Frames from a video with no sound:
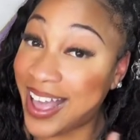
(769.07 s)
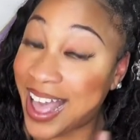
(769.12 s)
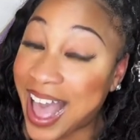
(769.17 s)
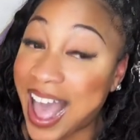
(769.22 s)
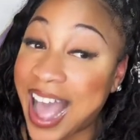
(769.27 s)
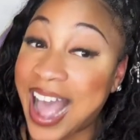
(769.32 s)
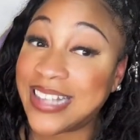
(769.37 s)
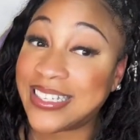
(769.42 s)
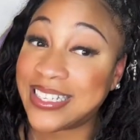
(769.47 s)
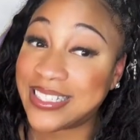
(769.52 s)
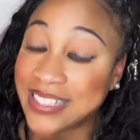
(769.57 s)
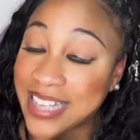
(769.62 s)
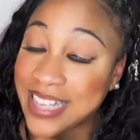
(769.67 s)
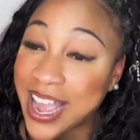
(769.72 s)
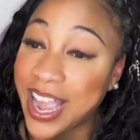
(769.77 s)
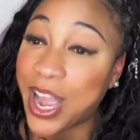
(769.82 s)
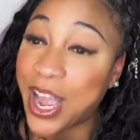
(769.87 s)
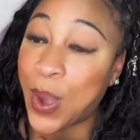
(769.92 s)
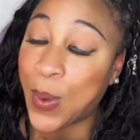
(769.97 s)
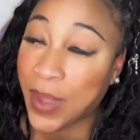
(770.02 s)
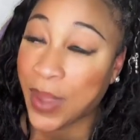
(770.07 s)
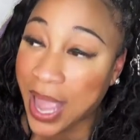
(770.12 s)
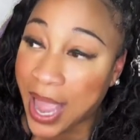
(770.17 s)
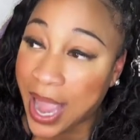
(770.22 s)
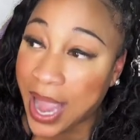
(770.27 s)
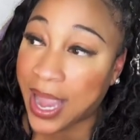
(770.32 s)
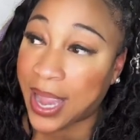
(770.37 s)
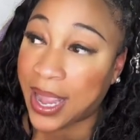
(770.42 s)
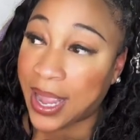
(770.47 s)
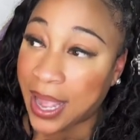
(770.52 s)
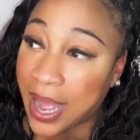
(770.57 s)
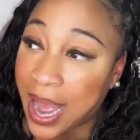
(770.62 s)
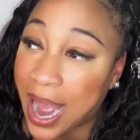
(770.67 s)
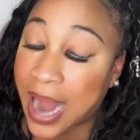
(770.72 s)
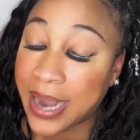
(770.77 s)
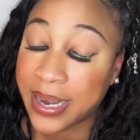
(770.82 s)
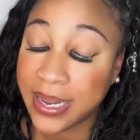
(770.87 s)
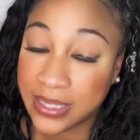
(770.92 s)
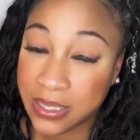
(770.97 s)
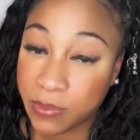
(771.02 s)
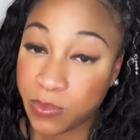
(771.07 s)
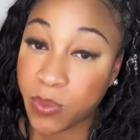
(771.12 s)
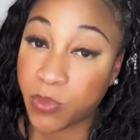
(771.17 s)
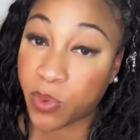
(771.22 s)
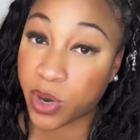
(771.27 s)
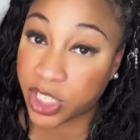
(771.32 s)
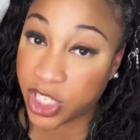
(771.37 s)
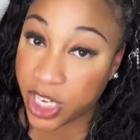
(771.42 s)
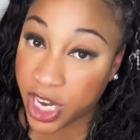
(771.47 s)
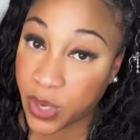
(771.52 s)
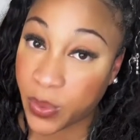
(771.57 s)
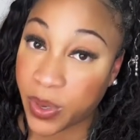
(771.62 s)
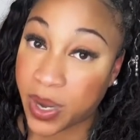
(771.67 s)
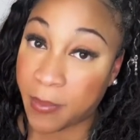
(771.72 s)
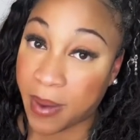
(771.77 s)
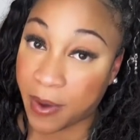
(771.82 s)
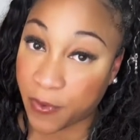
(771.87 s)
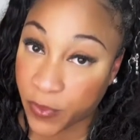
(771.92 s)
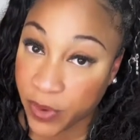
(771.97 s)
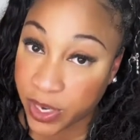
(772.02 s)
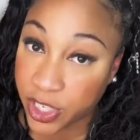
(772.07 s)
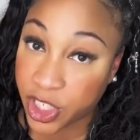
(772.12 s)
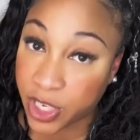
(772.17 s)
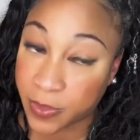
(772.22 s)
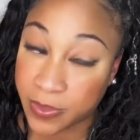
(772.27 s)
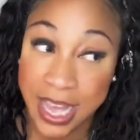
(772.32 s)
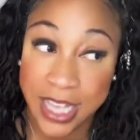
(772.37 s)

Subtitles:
I had to say, okay, I need to be more genuine in my friendships.